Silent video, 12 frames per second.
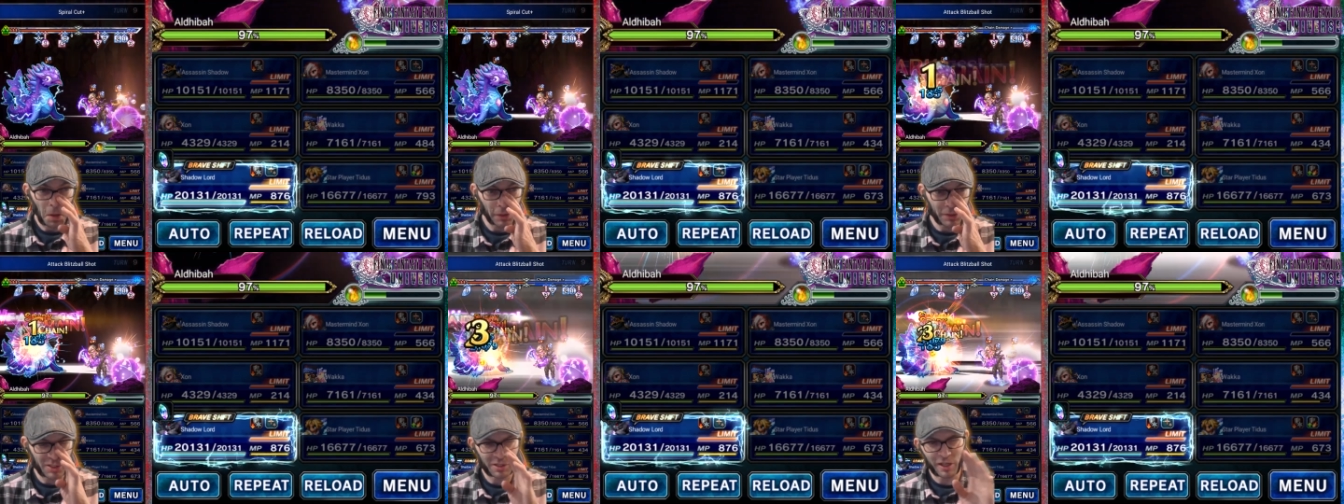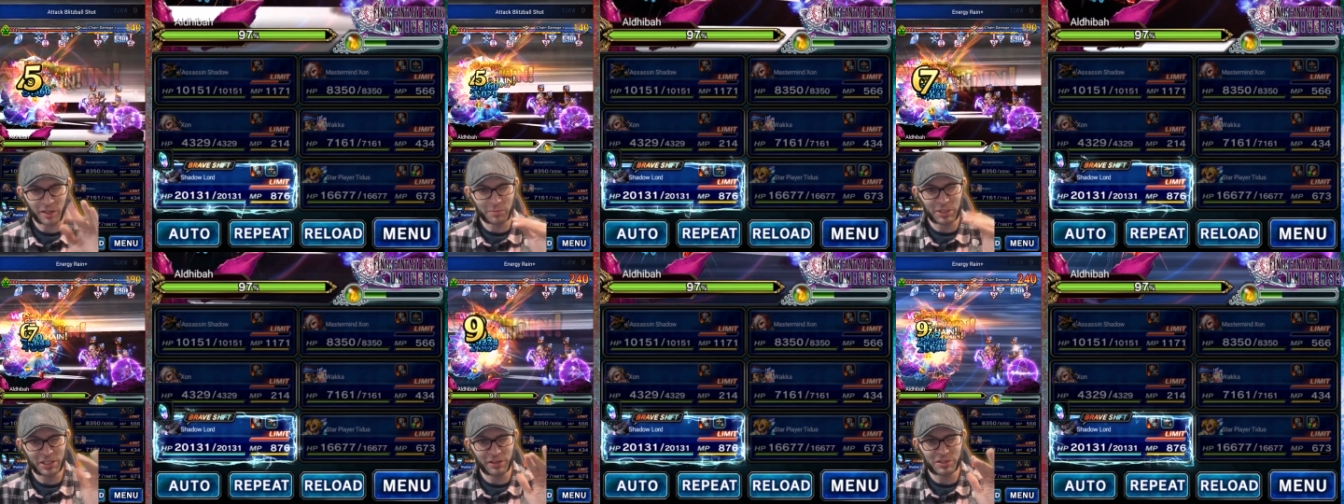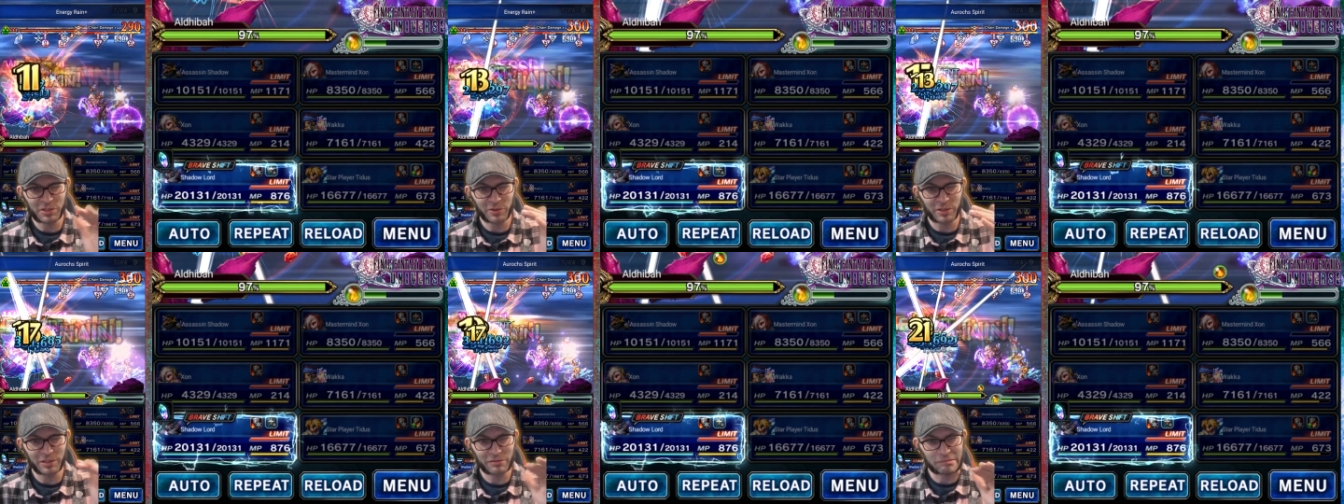This should knock me down
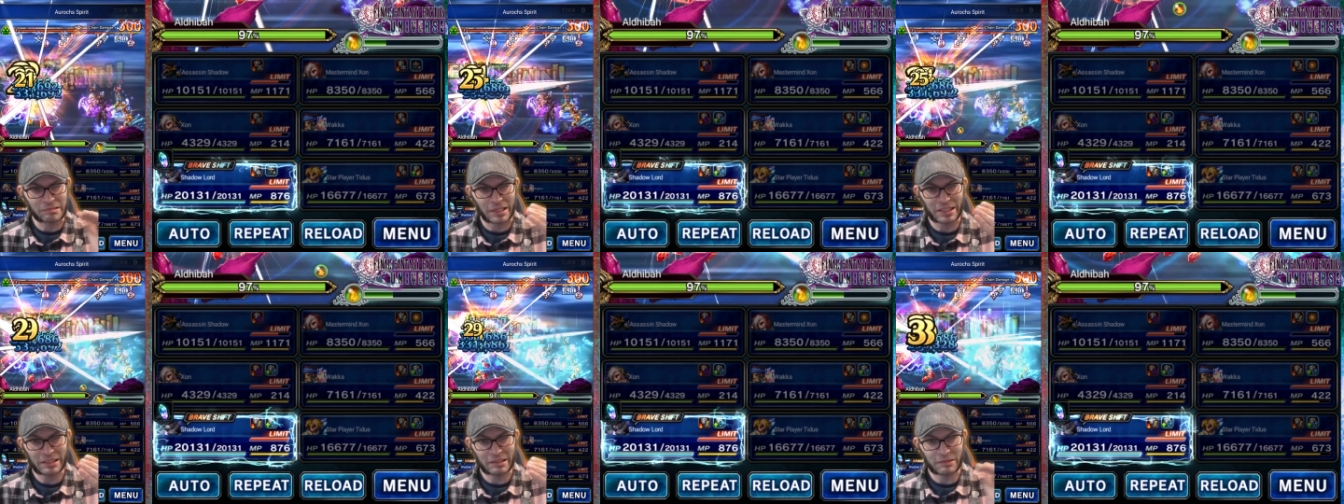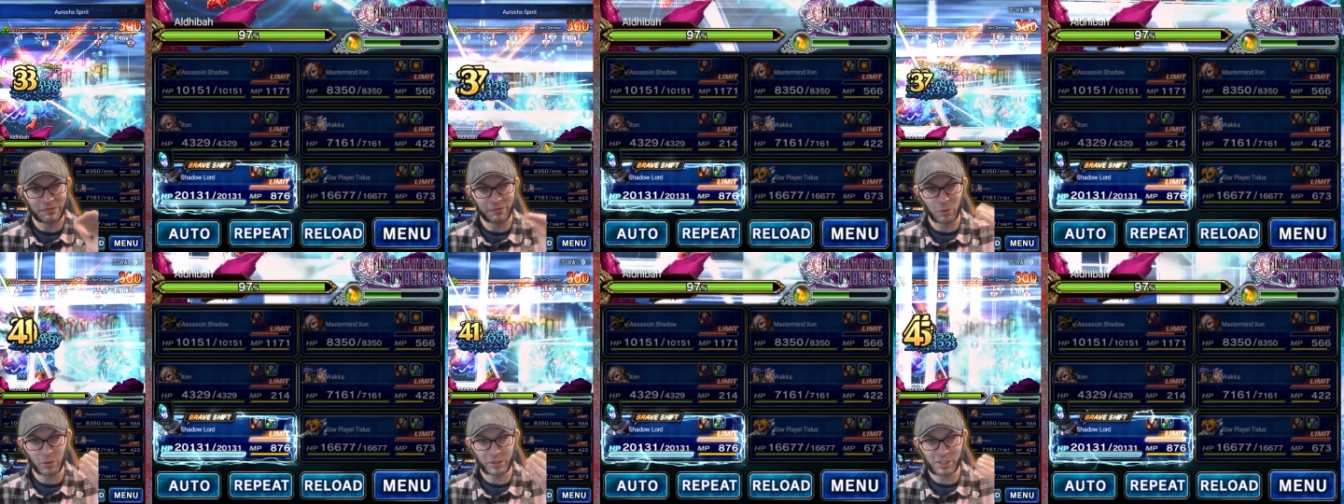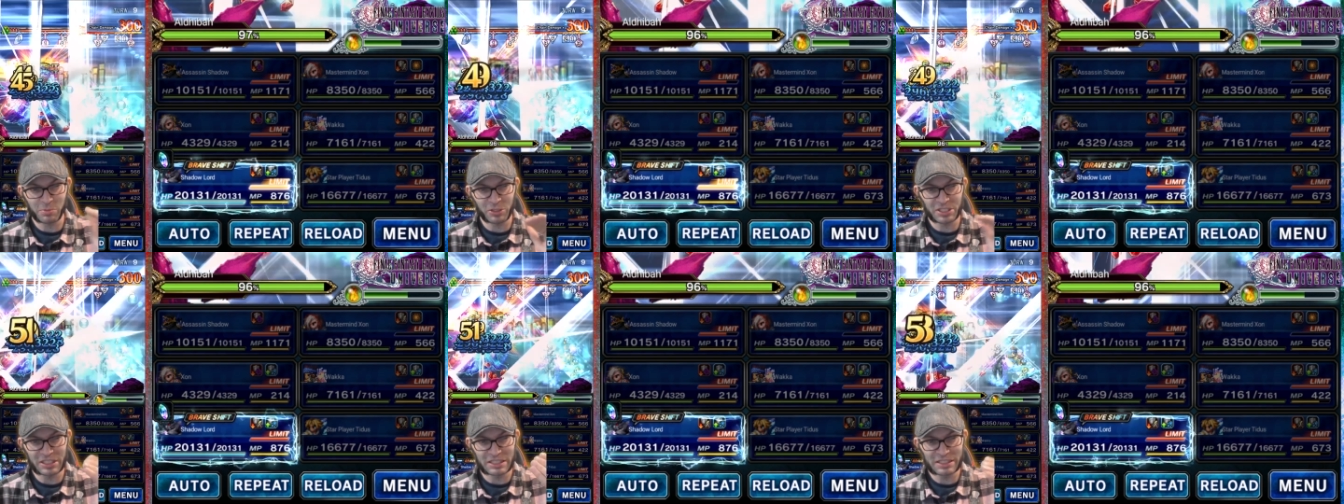to a
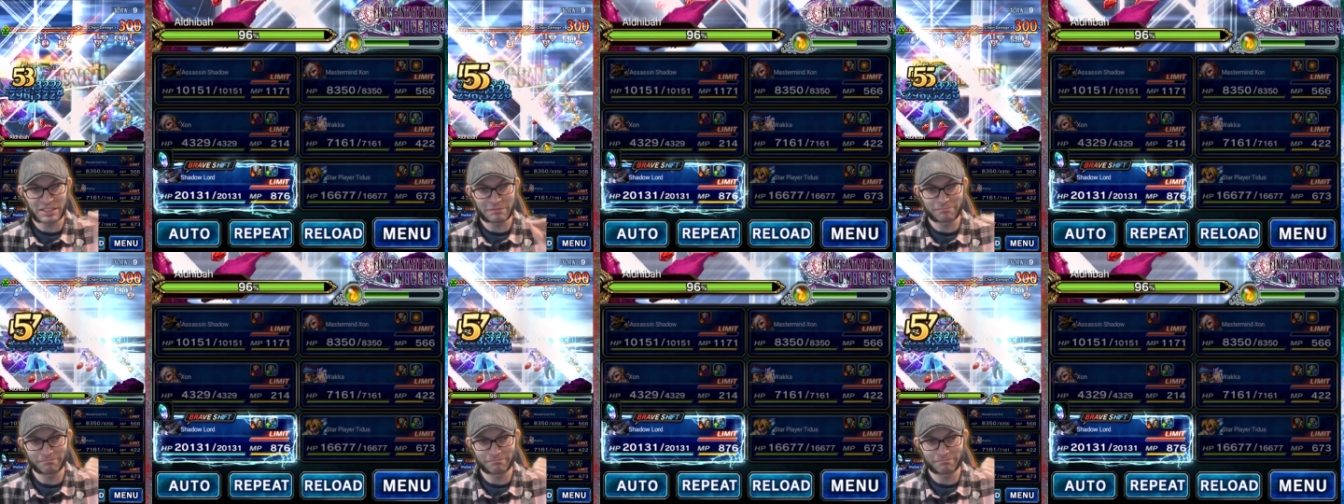94-ish%?